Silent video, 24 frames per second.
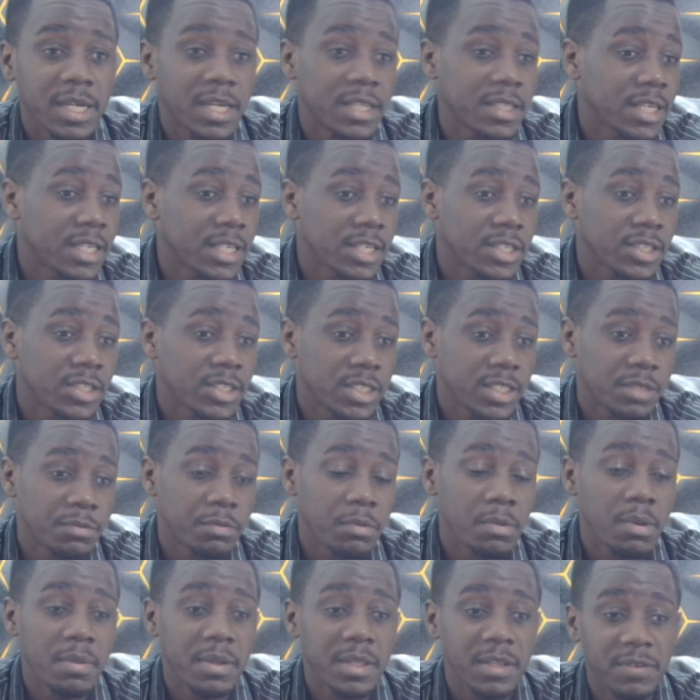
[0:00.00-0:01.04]
another clean sheet.
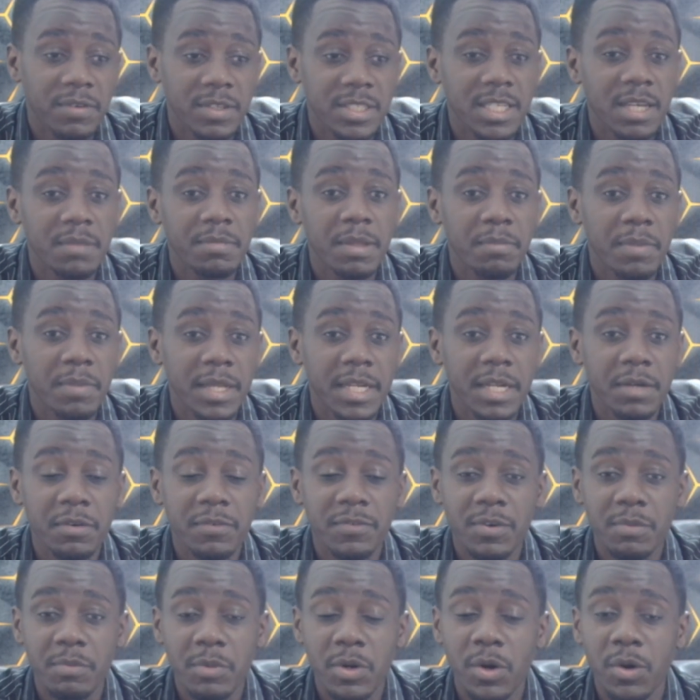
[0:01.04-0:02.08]
Remember, the first game they played away
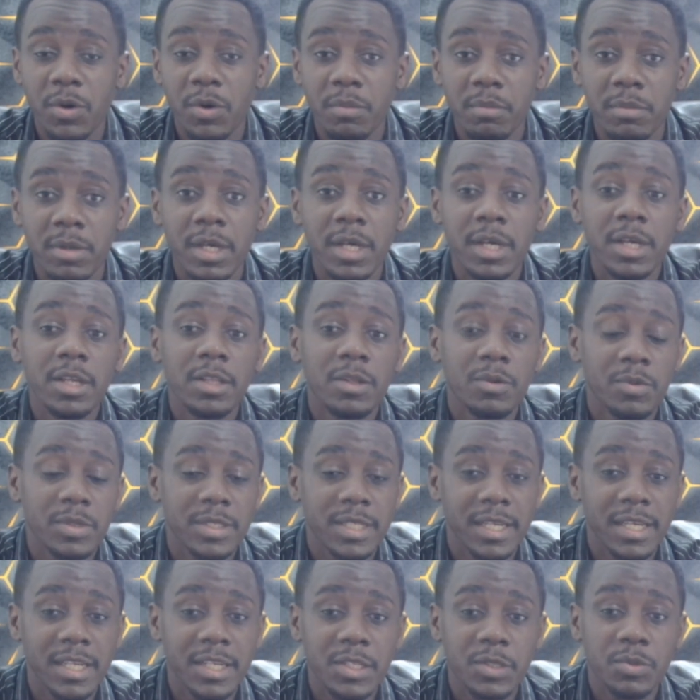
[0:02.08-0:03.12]
from home was
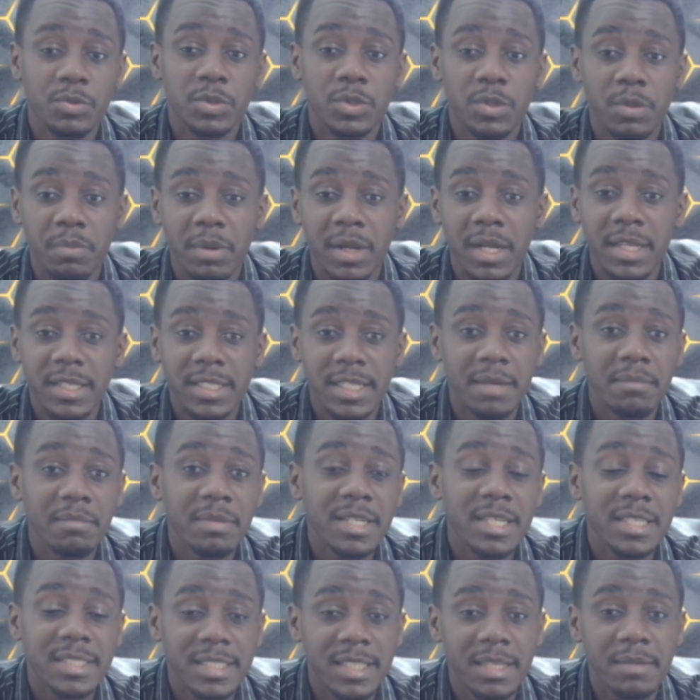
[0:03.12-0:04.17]
against Crystal Palace.
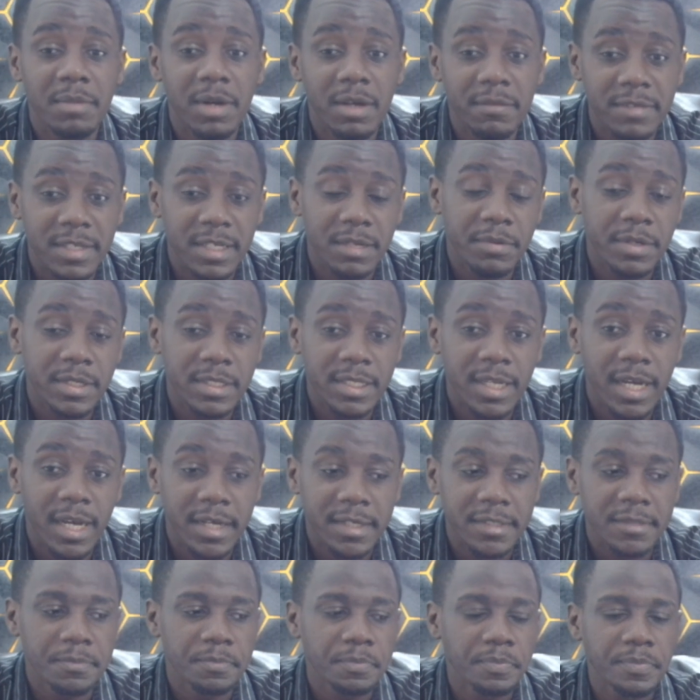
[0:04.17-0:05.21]
Amidst them having a red
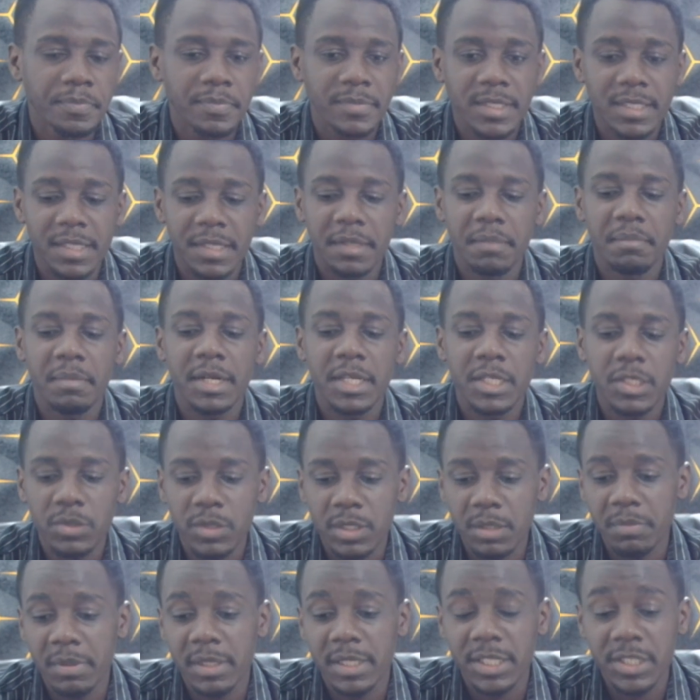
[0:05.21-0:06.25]
card, they managed to
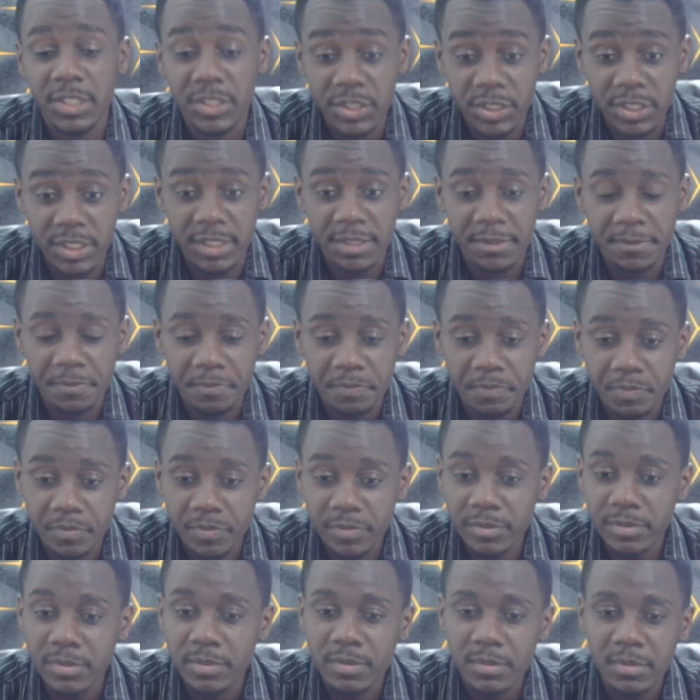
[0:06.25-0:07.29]
keep a clean sheet.
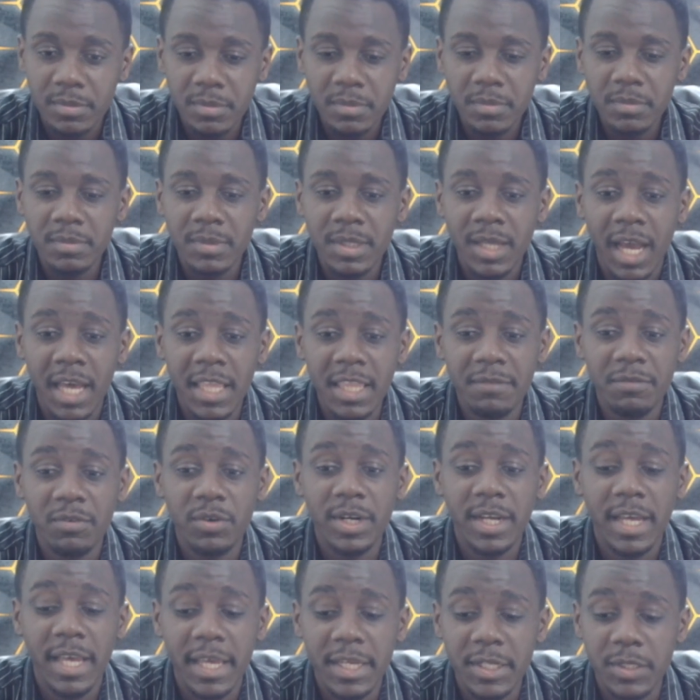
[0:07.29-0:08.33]
And they've
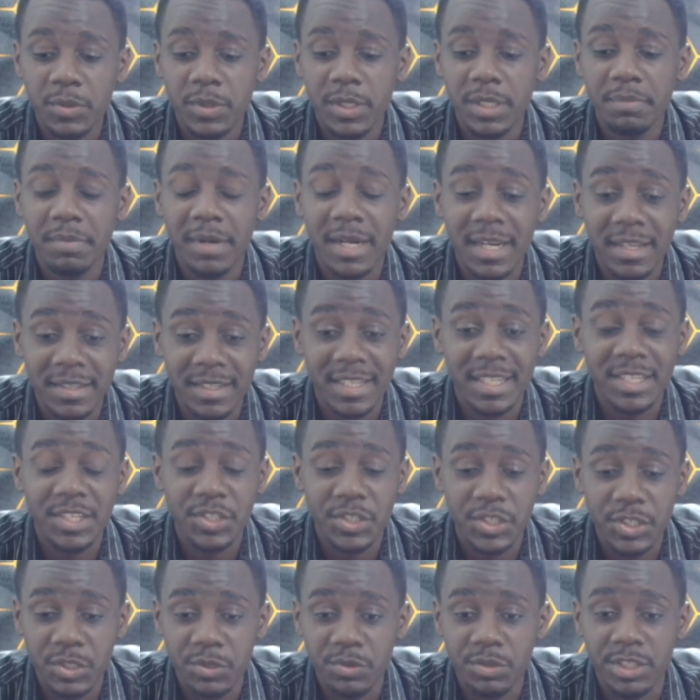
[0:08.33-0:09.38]
gone ahead to keep another clean
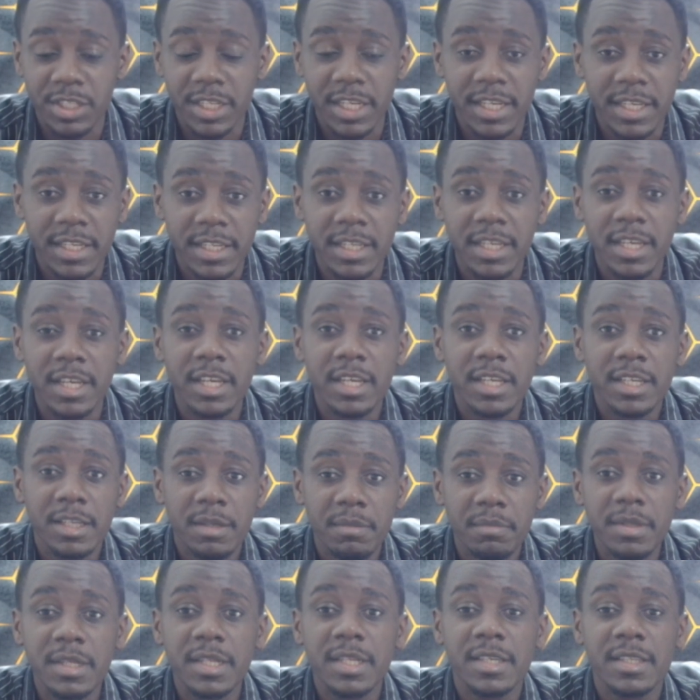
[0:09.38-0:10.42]
sheet today,
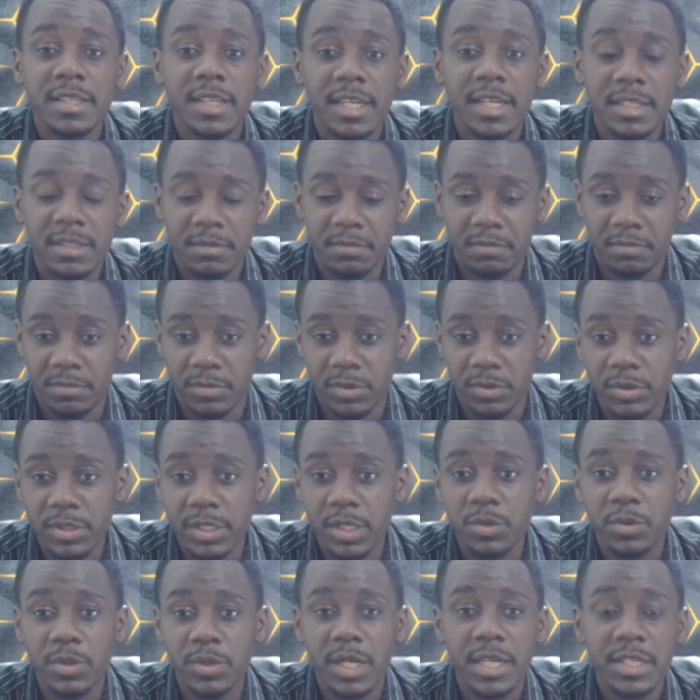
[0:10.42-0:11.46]
meaning that those
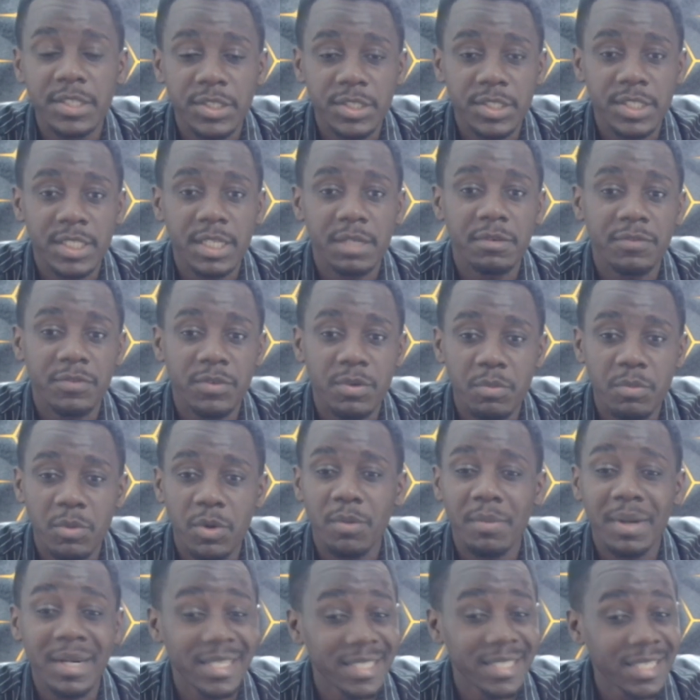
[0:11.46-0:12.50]
are 2 clean sheets away from
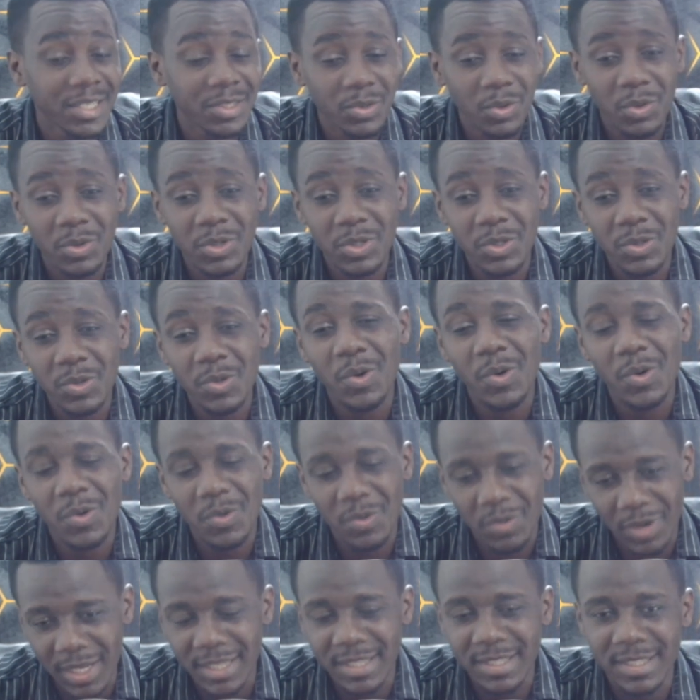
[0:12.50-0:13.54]
home. And as I told you
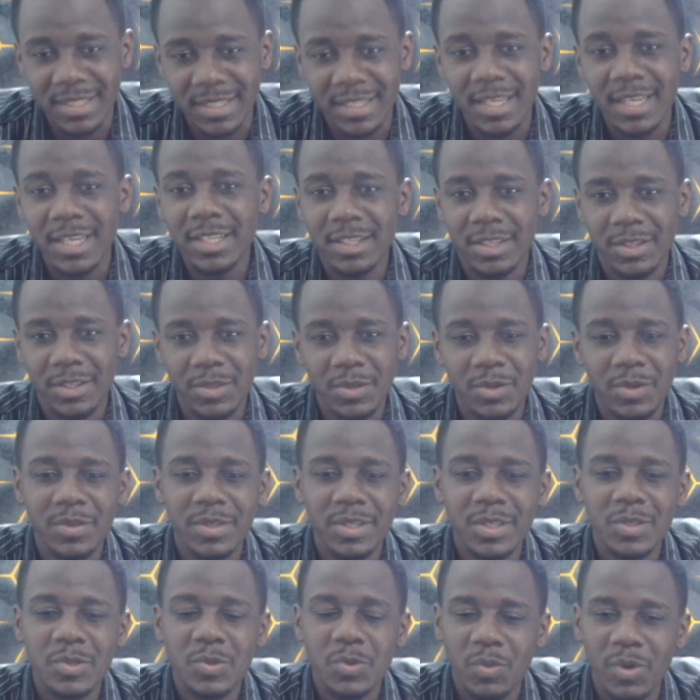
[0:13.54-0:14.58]
always, you know,
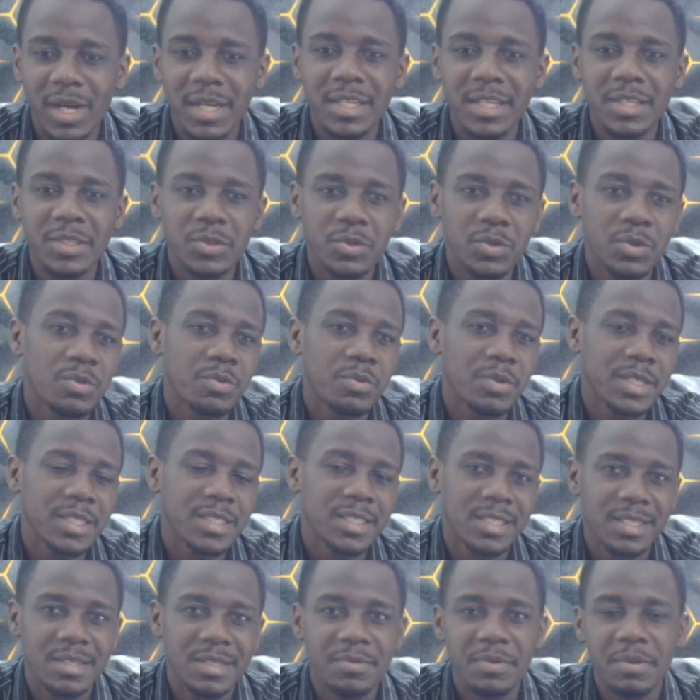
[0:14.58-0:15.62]
this word is
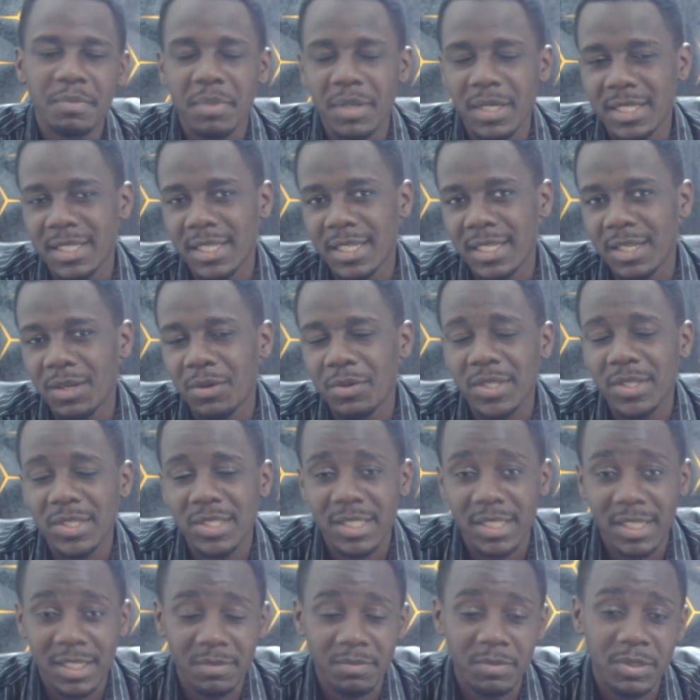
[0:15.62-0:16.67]
always repeated, or this
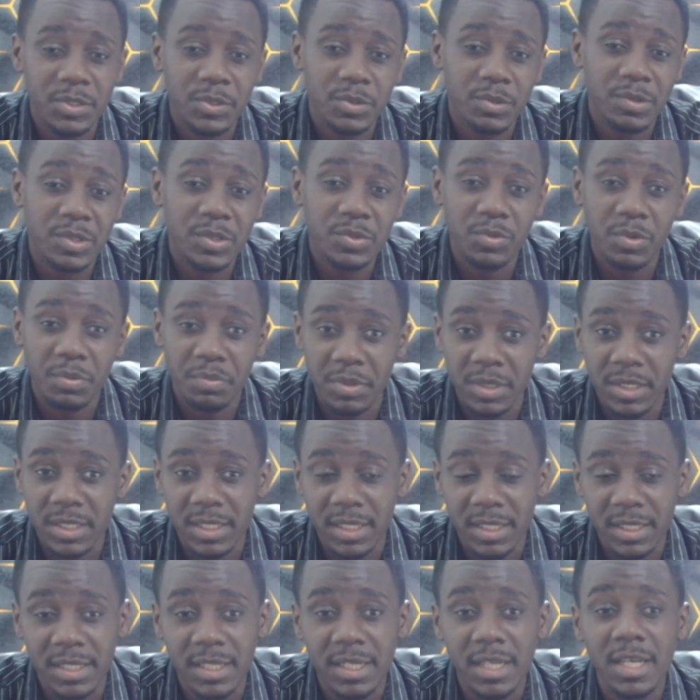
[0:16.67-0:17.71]
statement is always
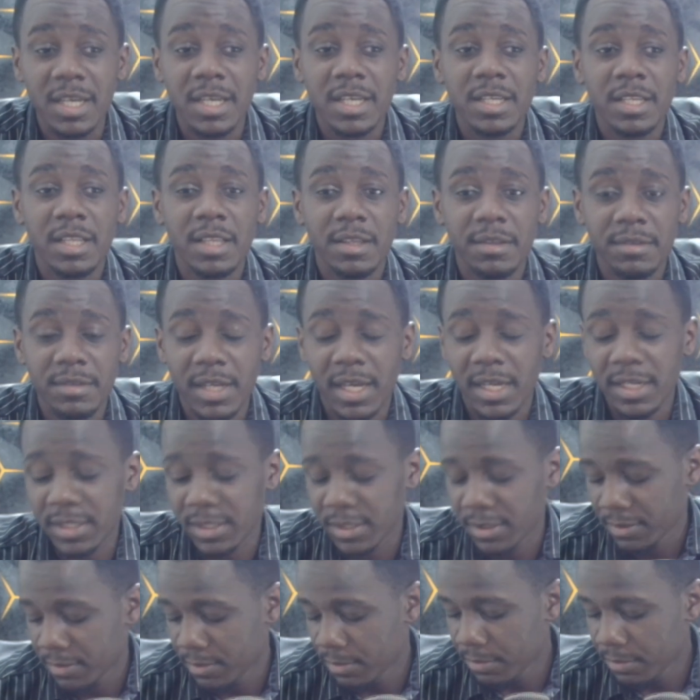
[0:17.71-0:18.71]
repeated, that